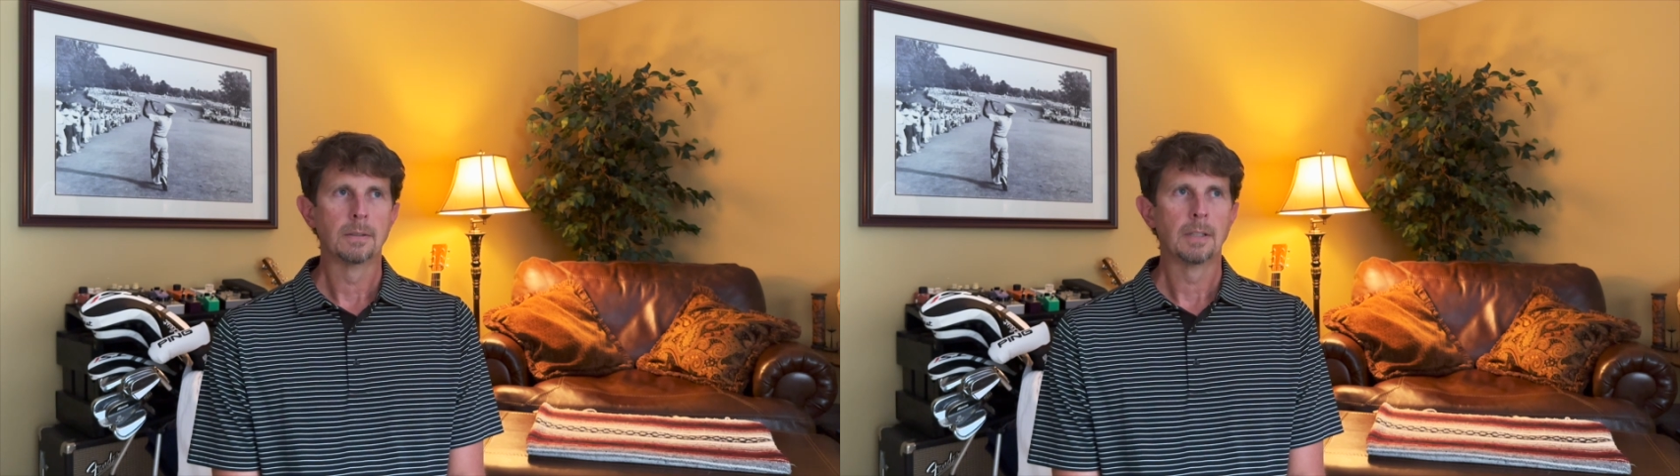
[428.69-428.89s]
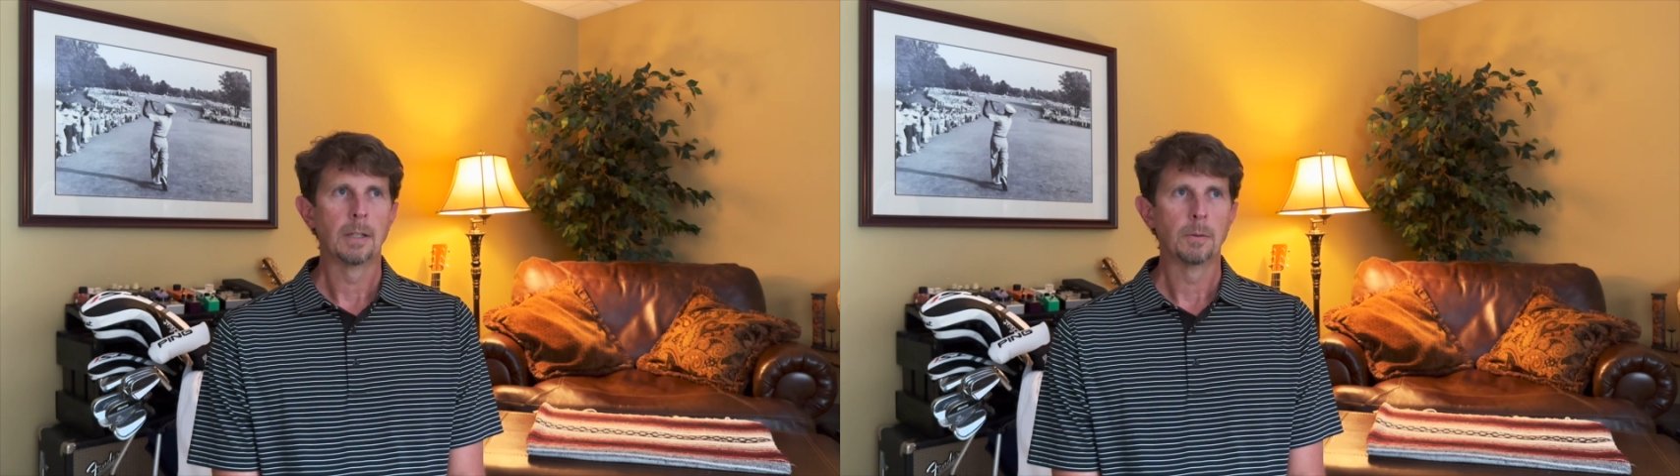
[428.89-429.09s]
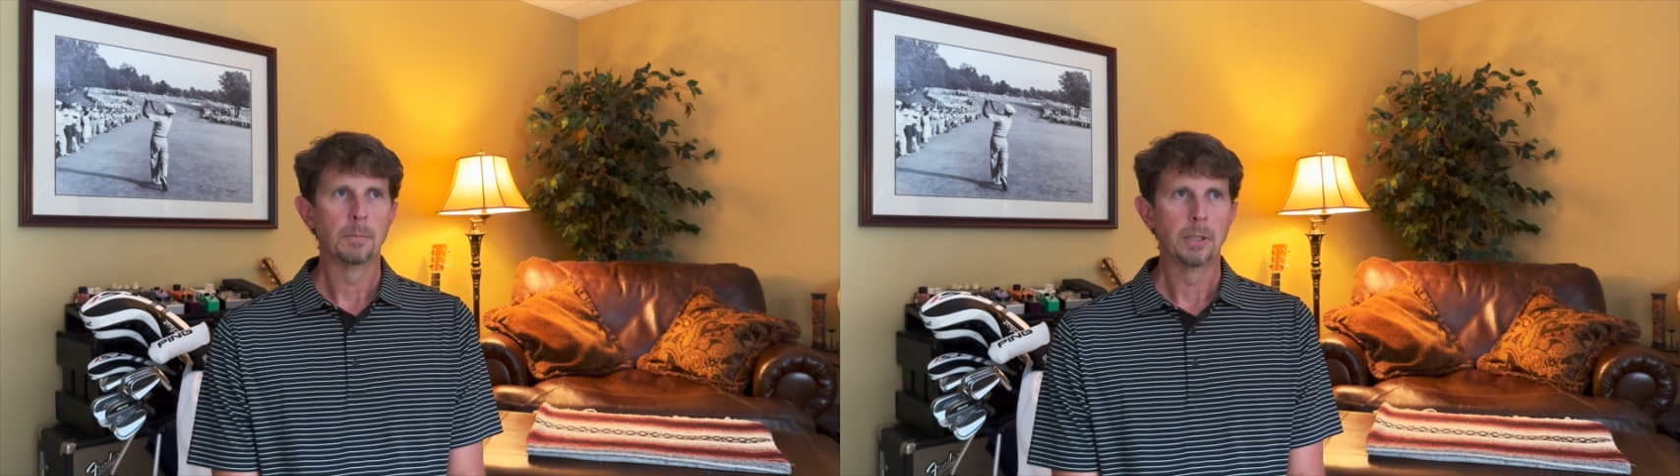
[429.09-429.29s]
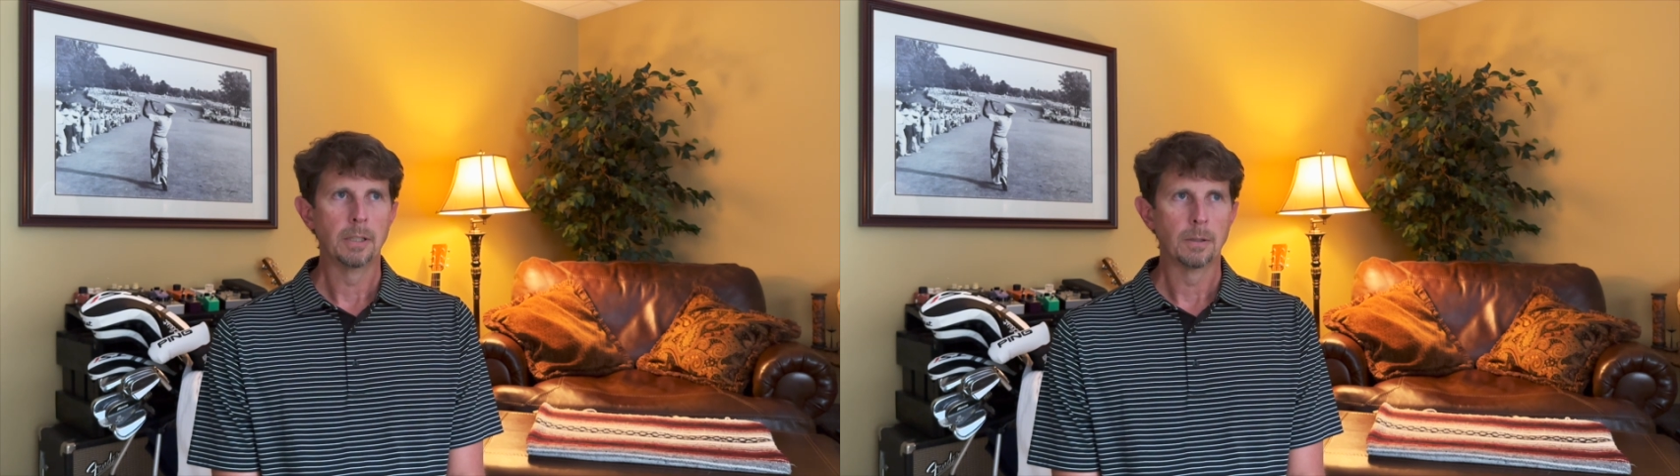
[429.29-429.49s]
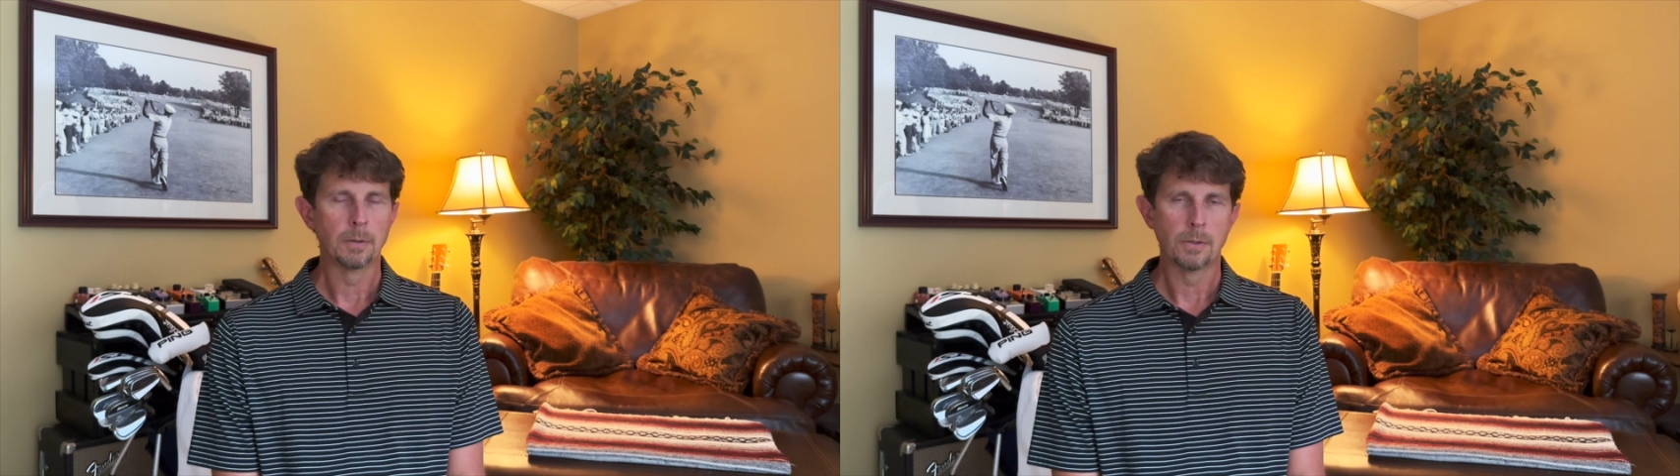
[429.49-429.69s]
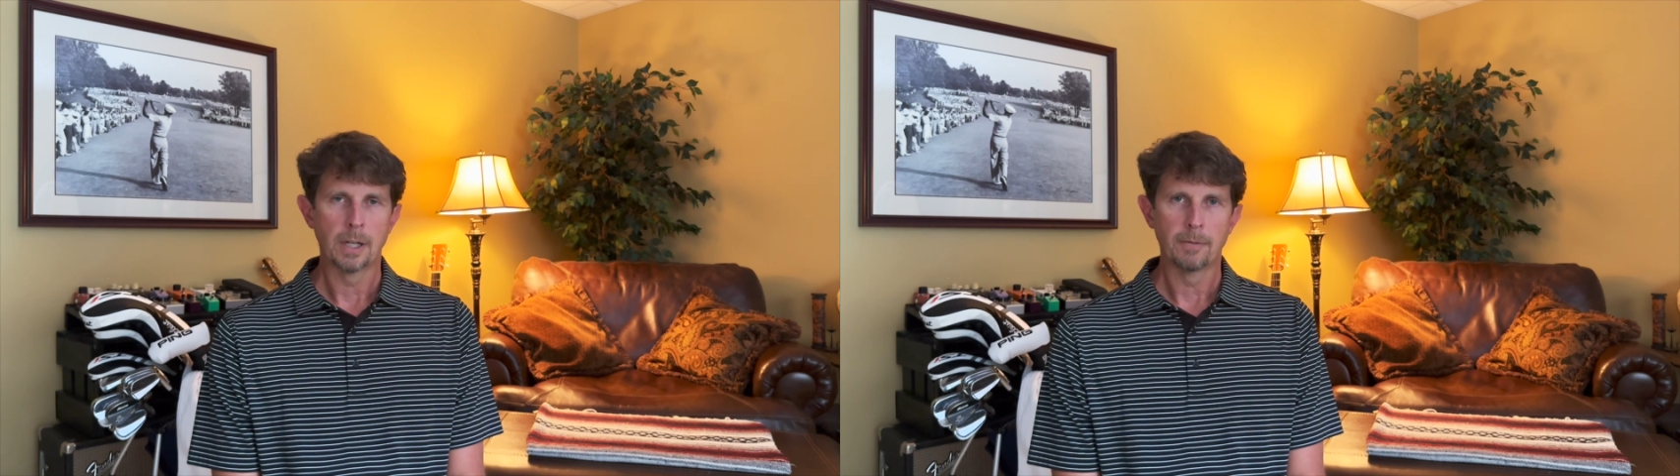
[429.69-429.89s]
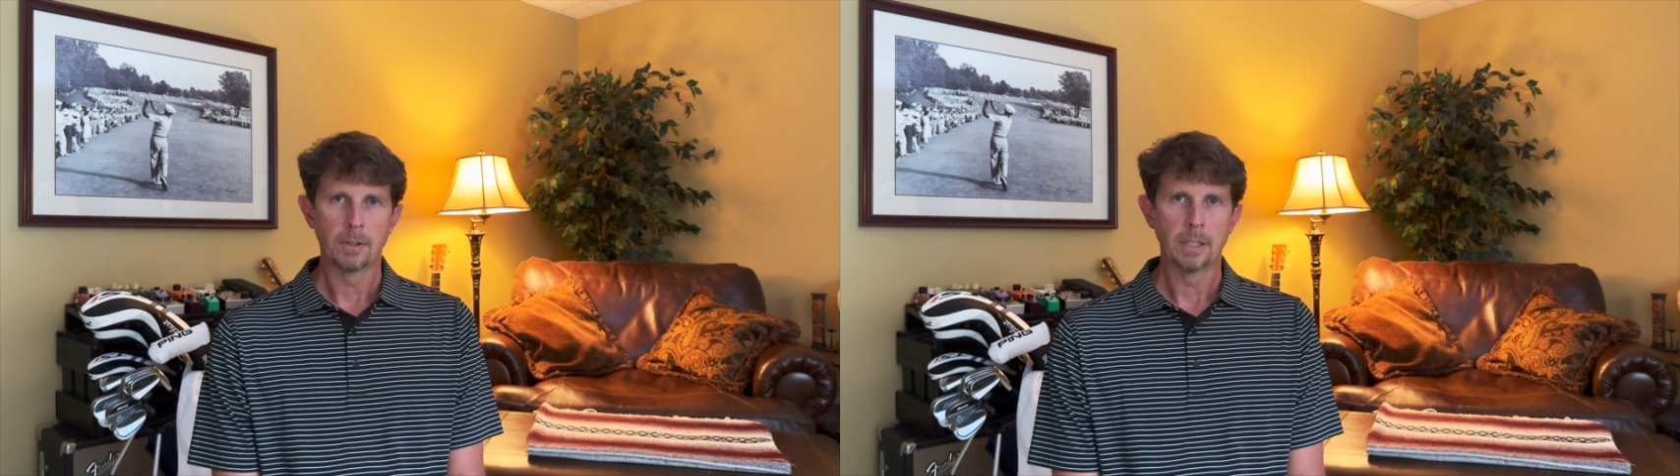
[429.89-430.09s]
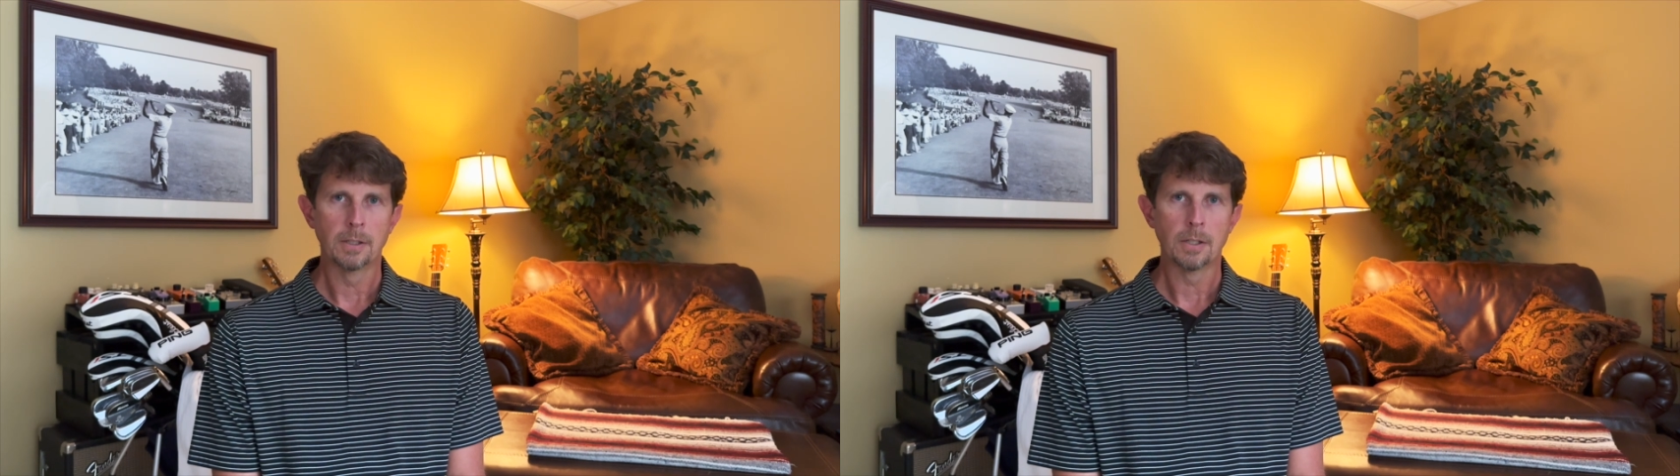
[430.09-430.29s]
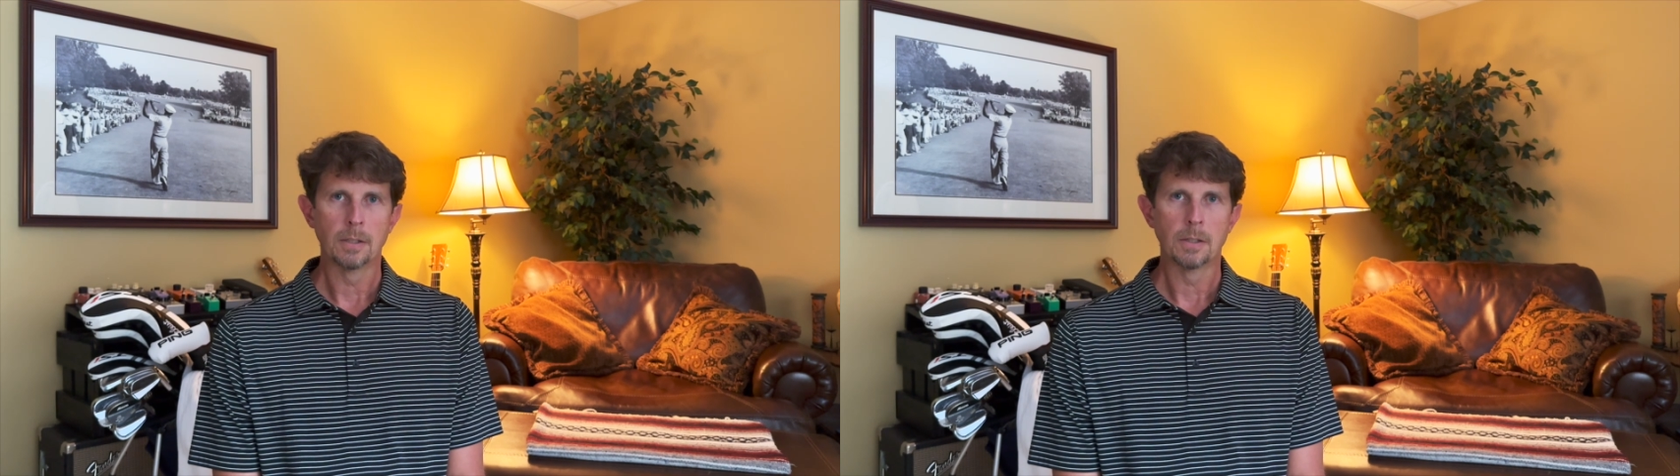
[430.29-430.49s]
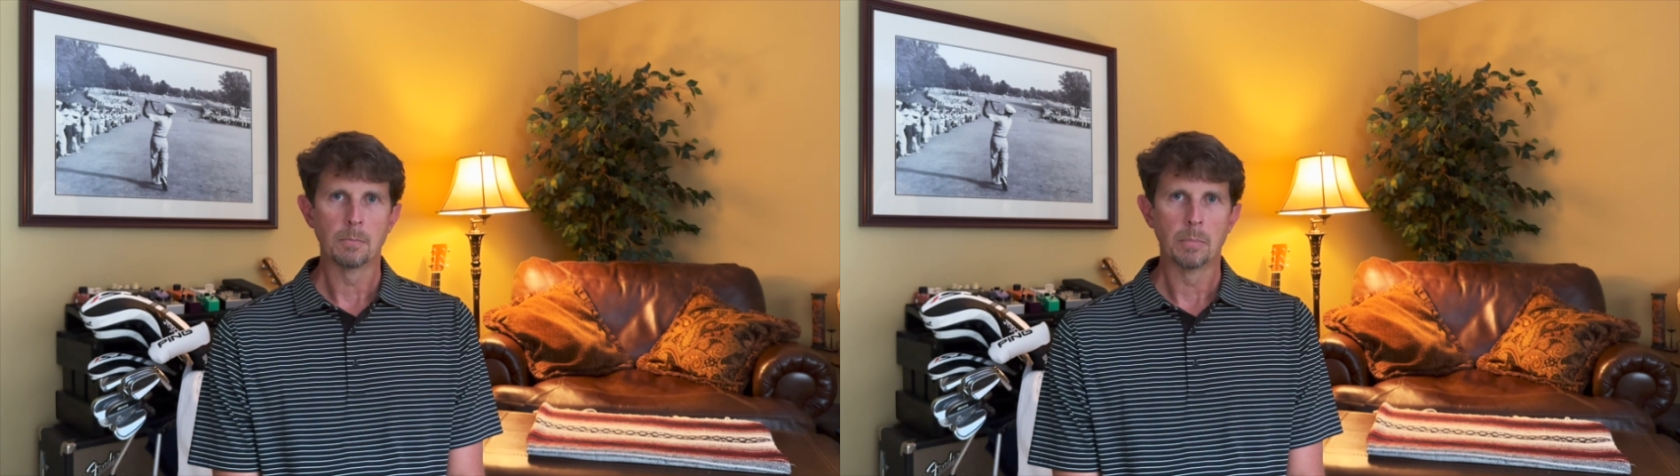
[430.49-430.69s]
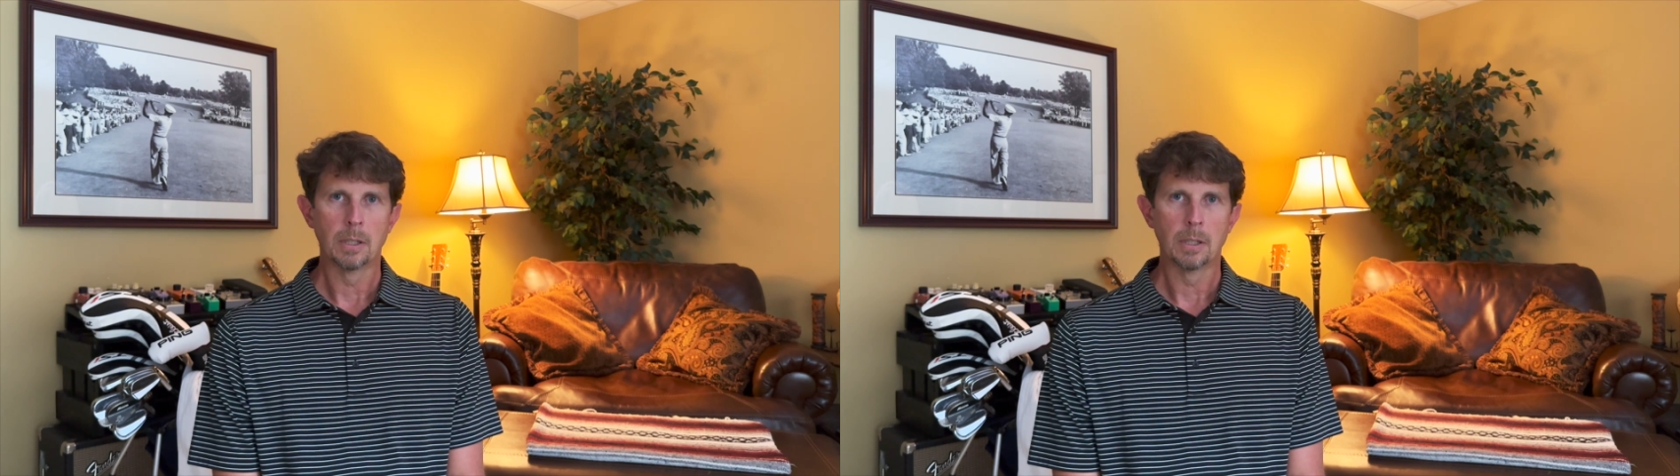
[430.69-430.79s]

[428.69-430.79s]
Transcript: I would be on the driving range hitting some